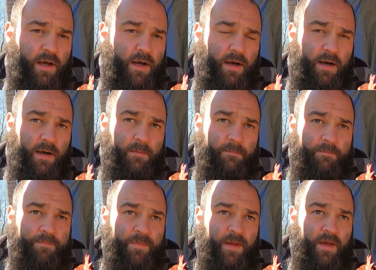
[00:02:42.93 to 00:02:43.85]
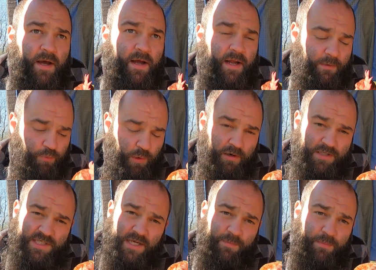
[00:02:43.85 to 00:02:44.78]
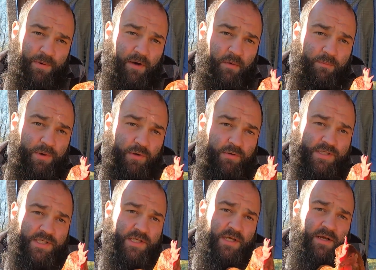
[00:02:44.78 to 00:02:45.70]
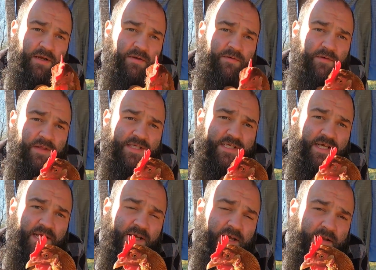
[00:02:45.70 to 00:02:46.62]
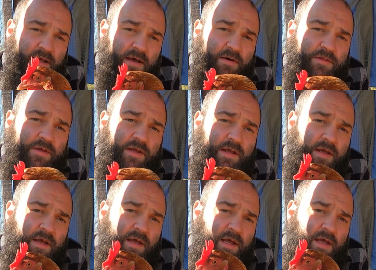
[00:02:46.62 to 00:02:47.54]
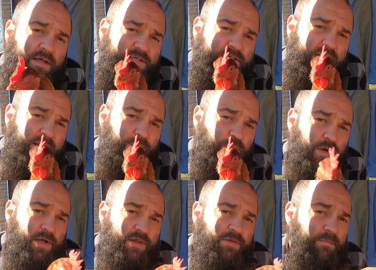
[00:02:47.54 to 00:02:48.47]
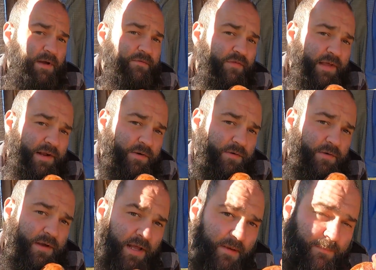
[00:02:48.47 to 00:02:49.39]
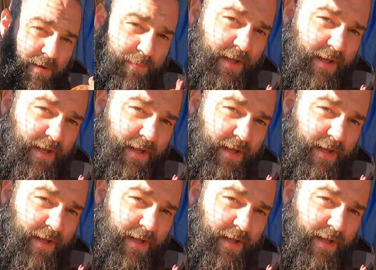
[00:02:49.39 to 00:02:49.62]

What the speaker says: I wear a separate pair of boots for the sick and the healthy. The same with my flannel and my